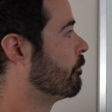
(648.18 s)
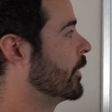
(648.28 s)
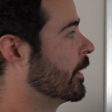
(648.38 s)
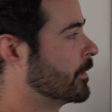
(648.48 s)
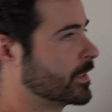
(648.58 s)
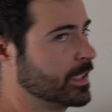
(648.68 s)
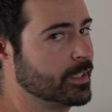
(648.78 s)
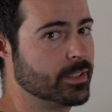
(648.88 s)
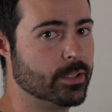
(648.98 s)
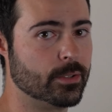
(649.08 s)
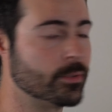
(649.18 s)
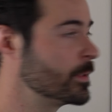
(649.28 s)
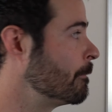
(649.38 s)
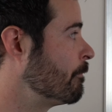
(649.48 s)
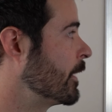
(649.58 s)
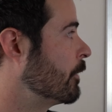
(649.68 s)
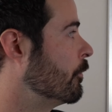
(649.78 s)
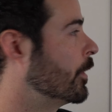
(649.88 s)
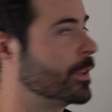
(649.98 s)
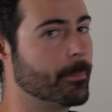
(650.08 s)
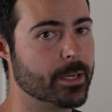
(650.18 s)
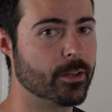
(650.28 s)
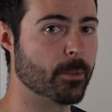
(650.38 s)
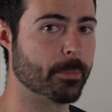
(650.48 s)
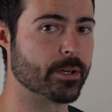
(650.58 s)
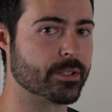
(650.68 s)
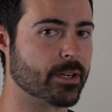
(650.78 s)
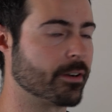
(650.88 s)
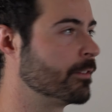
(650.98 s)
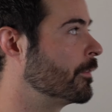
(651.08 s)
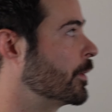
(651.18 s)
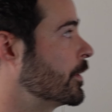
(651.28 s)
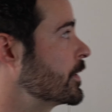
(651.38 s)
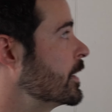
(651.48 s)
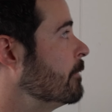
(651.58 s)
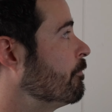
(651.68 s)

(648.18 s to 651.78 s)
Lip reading: of the CCUs, run them into the Birddog converters,